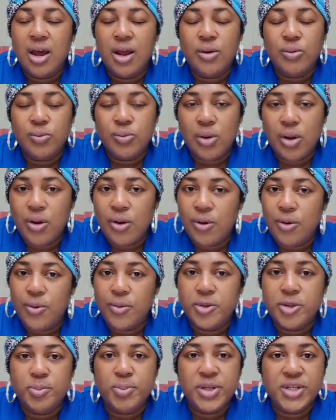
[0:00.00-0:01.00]

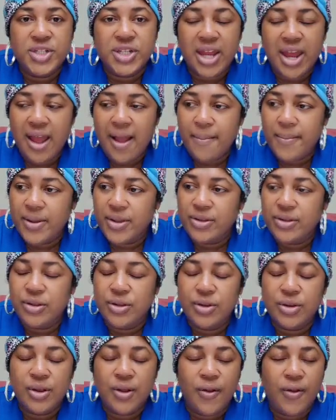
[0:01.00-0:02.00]
robes, pajamas,
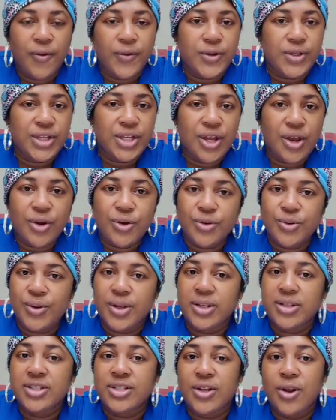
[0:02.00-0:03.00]

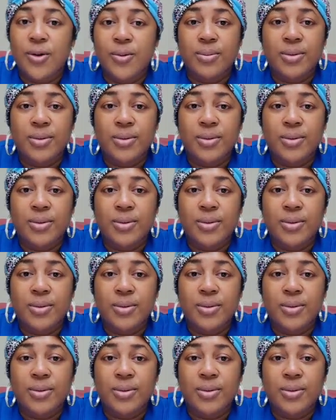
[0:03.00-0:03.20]
deodorant, soap,